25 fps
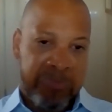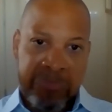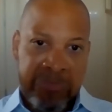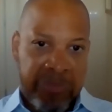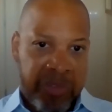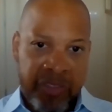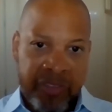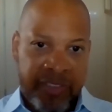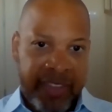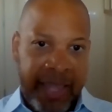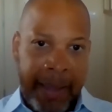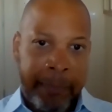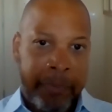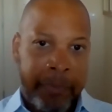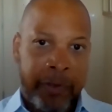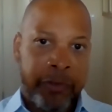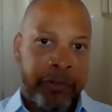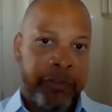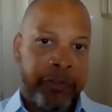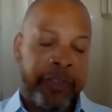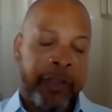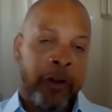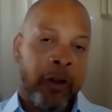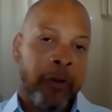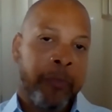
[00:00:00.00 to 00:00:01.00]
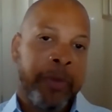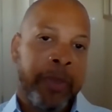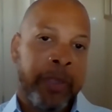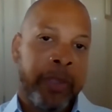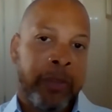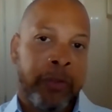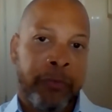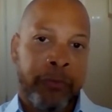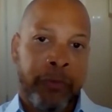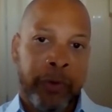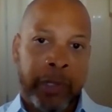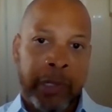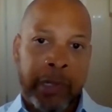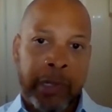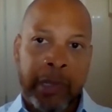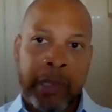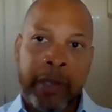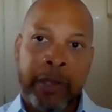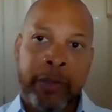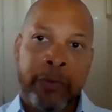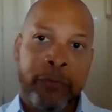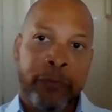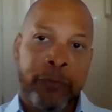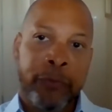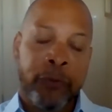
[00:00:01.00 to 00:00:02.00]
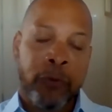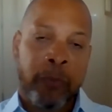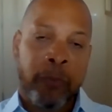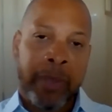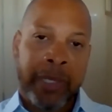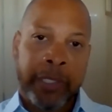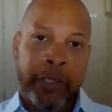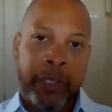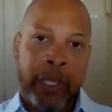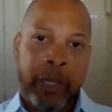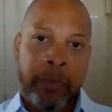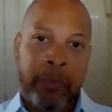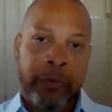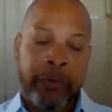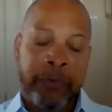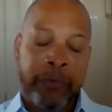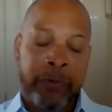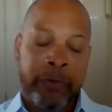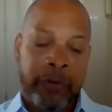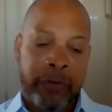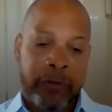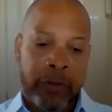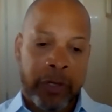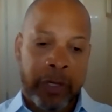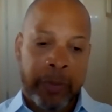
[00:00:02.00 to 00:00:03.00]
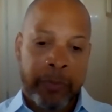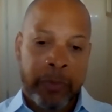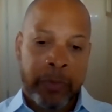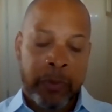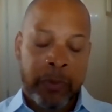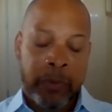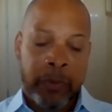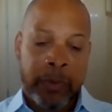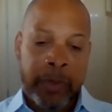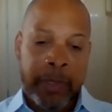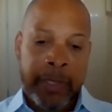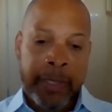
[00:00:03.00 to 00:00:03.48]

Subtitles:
established therapy in the front line for melanoma, for example,